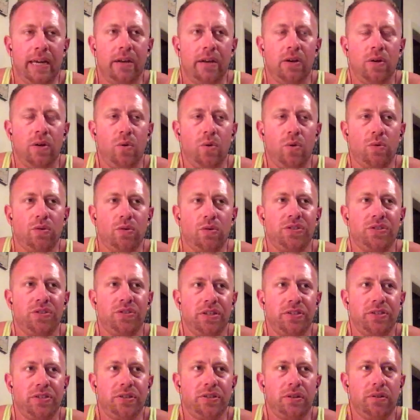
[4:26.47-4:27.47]
He had an older
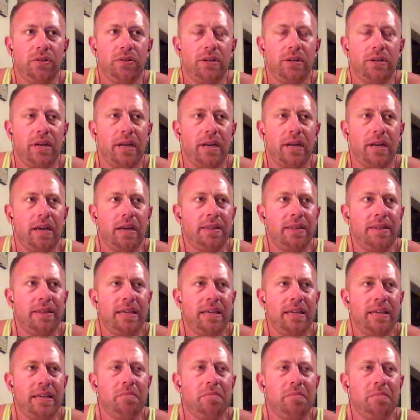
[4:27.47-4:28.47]
sister, and I
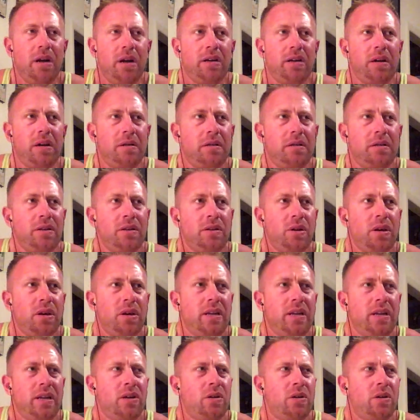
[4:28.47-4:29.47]
think
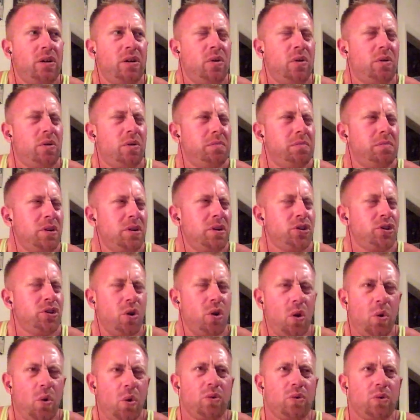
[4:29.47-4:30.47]

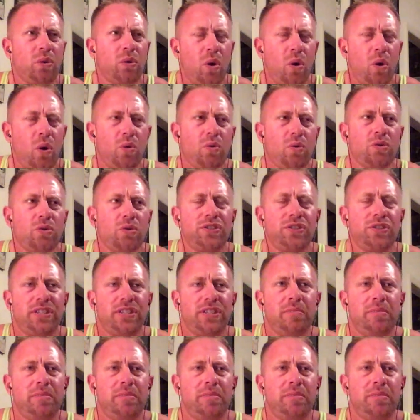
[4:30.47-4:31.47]
much older
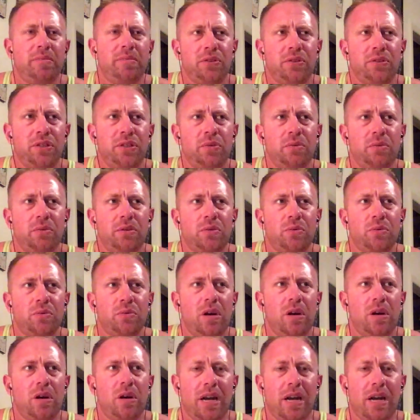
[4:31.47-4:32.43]
sibling too as well.